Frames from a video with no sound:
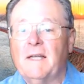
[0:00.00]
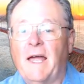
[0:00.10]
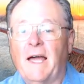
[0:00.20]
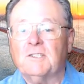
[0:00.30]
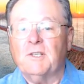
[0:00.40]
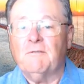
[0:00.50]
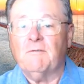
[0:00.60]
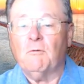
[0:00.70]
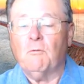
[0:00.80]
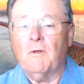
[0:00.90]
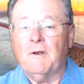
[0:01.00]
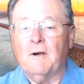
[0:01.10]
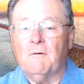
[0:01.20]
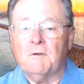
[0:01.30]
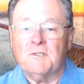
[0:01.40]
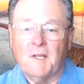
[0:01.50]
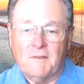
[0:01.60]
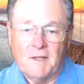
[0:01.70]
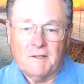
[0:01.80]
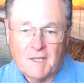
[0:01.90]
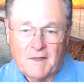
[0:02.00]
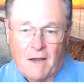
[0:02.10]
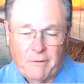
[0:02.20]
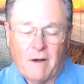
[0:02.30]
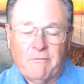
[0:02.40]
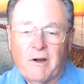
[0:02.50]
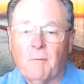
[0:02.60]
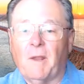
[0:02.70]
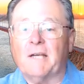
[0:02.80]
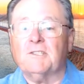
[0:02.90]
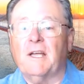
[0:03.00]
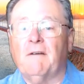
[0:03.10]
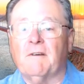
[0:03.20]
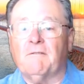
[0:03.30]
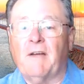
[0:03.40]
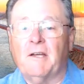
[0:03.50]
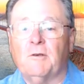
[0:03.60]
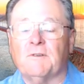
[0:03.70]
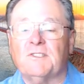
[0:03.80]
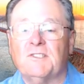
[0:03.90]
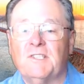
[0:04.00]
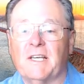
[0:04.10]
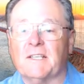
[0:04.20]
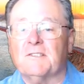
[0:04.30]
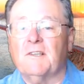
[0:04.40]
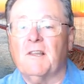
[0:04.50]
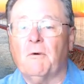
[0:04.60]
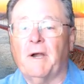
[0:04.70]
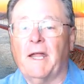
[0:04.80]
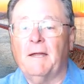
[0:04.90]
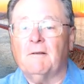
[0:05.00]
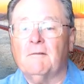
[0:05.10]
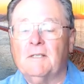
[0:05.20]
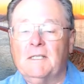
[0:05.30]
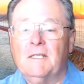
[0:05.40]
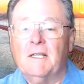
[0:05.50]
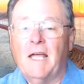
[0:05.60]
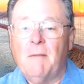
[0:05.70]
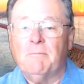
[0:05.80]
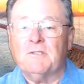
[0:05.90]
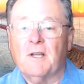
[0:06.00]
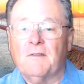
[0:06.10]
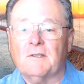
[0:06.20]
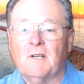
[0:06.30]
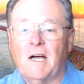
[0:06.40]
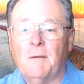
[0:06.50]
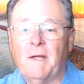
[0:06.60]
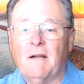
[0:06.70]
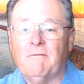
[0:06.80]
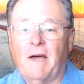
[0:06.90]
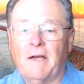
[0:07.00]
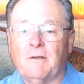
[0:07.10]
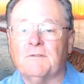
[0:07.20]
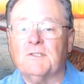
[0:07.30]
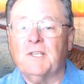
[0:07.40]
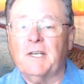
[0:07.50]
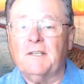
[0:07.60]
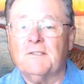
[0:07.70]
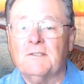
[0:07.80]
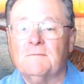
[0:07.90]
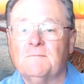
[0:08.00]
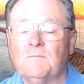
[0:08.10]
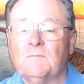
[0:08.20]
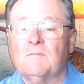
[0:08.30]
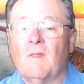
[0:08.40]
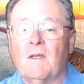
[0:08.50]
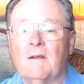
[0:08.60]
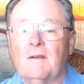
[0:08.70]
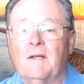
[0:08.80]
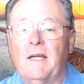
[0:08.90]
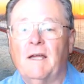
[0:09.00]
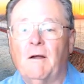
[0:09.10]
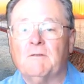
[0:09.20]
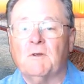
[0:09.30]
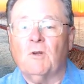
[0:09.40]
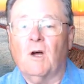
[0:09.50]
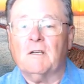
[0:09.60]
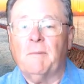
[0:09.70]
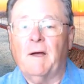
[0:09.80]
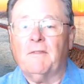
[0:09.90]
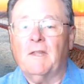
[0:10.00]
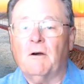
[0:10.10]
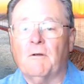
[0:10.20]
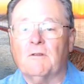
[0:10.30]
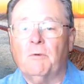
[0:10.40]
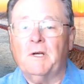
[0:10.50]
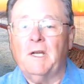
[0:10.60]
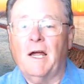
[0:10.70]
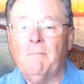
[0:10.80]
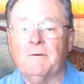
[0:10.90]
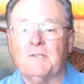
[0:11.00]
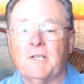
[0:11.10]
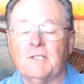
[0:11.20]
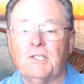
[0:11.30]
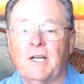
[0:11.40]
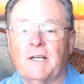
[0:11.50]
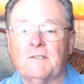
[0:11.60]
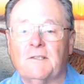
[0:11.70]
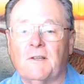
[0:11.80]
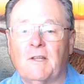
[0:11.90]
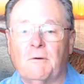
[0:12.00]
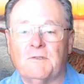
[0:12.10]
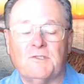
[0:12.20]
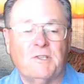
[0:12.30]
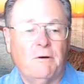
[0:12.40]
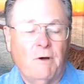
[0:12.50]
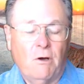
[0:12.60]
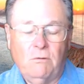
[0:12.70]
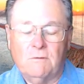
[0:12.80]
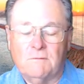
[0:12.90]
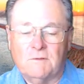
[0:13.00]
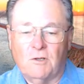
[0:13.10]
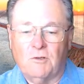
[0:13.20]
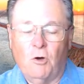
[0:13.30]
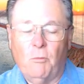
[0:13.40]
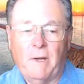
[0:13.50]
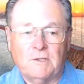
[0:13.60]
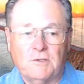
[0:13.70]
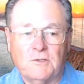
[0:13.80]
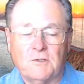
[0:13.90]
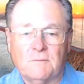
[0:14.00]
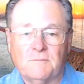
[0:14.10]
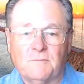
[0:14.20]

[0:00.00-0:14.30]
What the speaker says: actually did that random variable actually have a value of 6? And there were 8% of the time it had a value of 6. And as we talked about, there was a 29% chance that there was 0, so no matches.